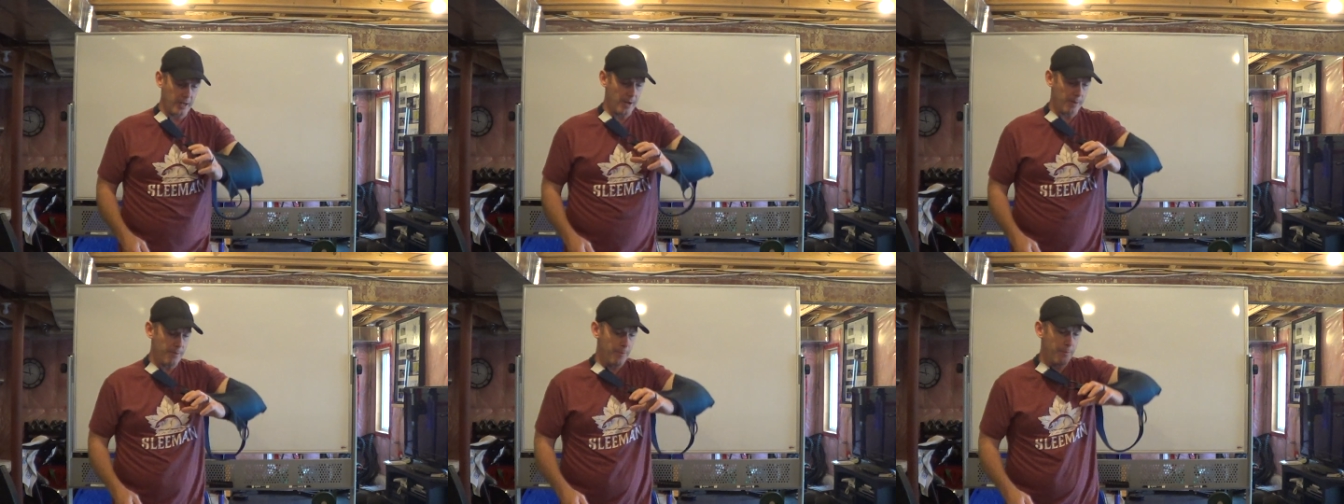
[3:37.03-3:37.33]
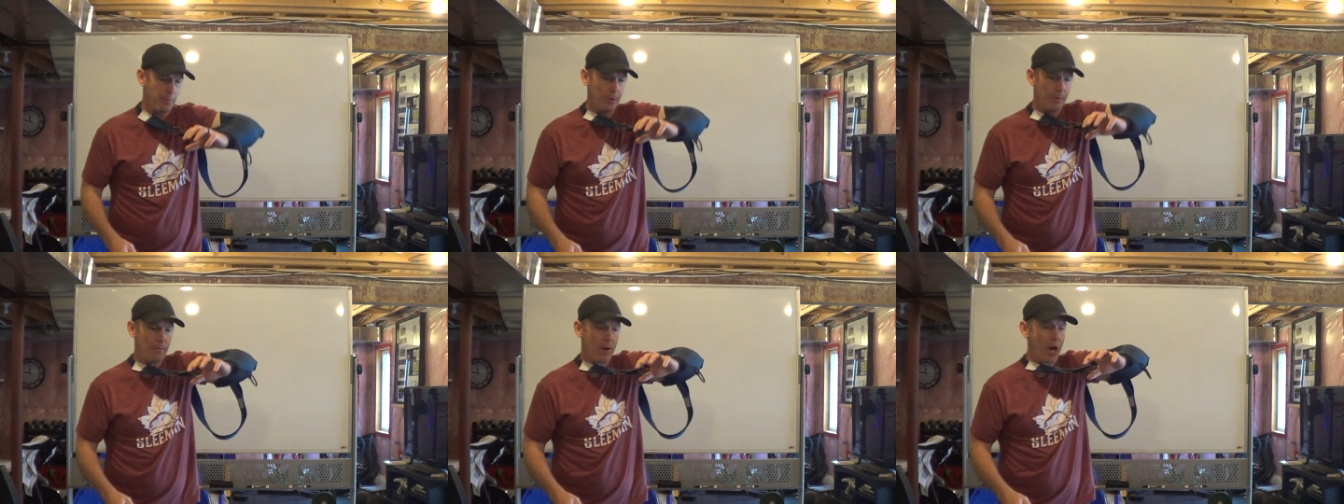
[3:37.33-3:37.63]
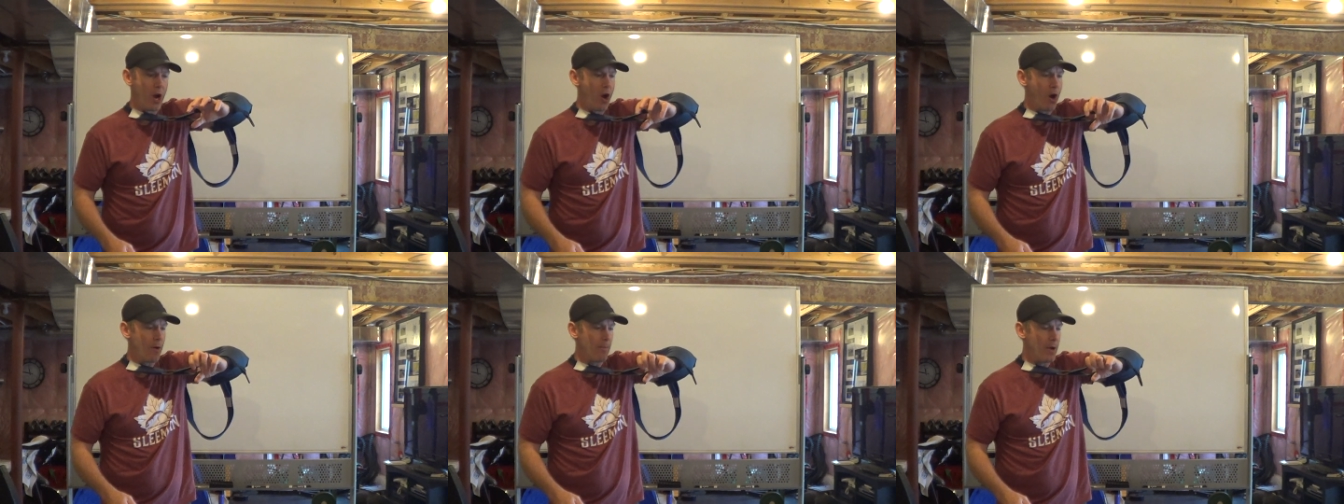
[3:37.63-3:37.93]
I've been putting
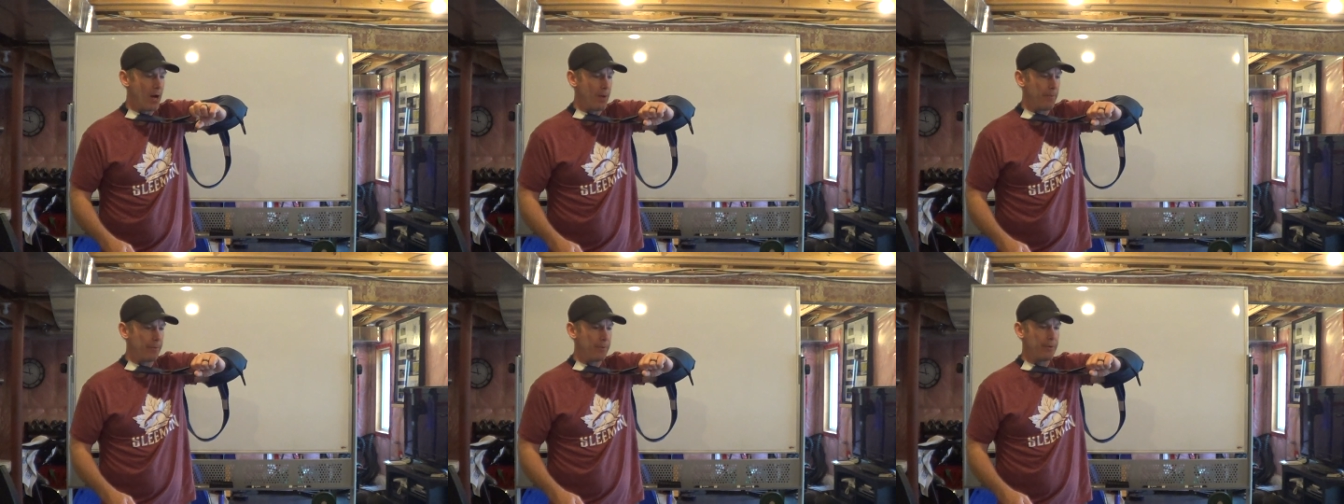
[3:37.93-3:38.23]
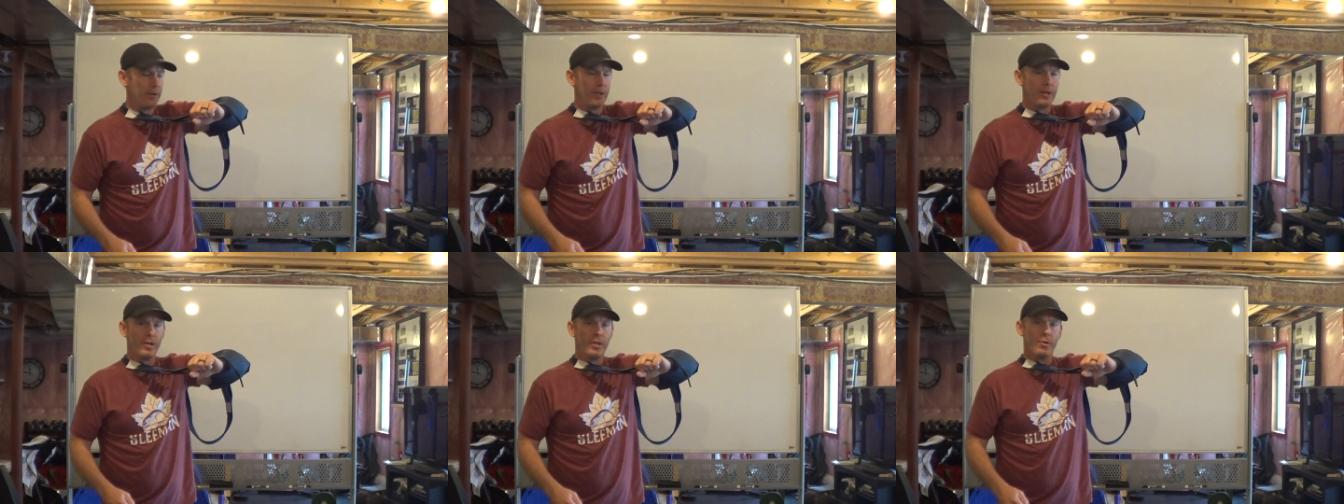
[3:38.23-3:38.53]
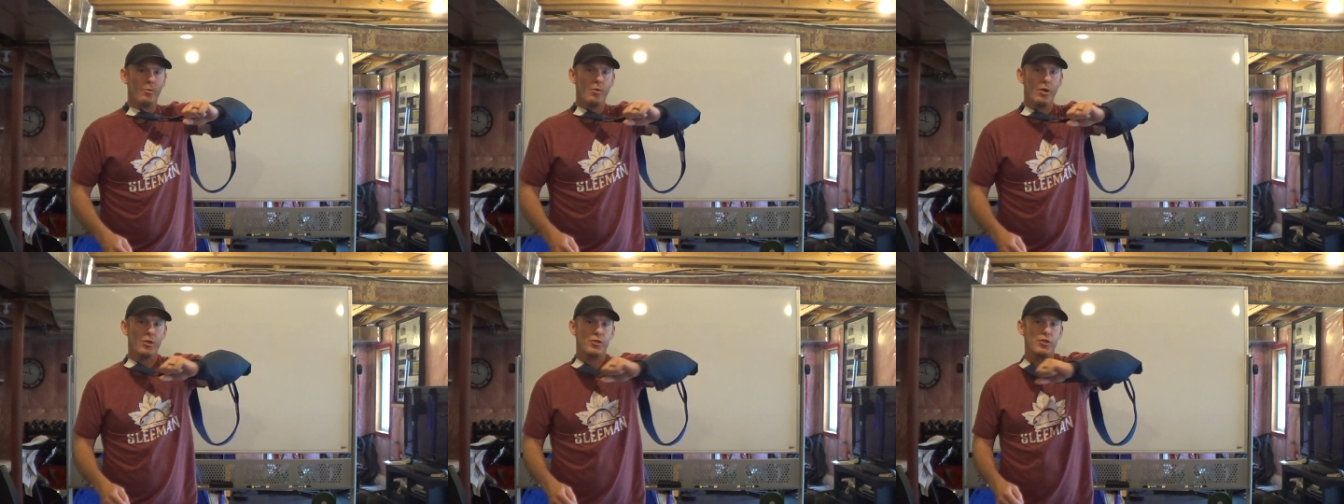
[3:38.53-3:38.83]
my arm up
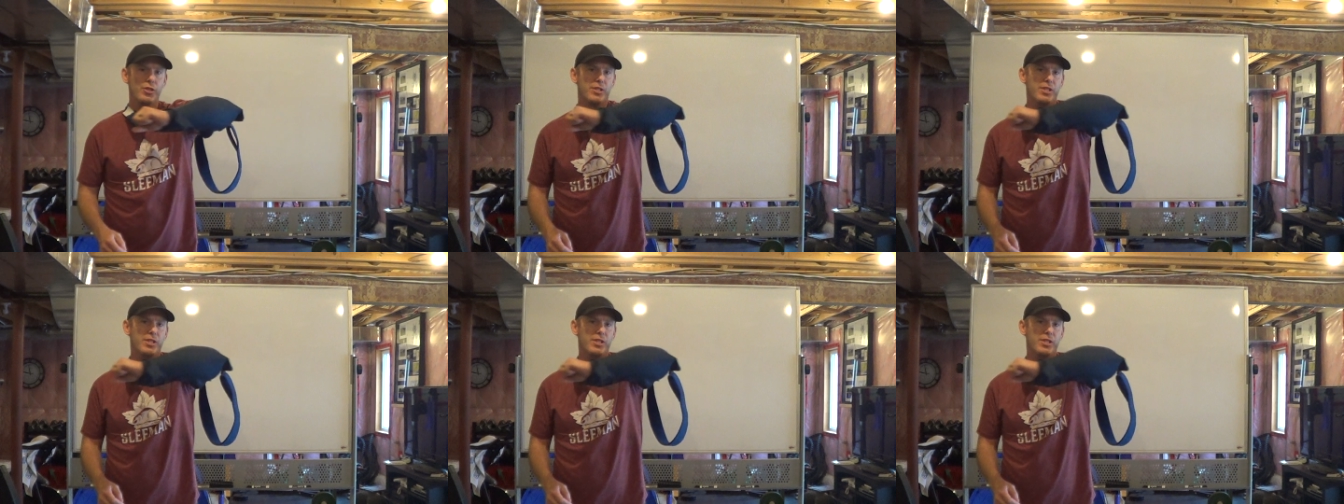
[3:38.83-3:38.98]
watching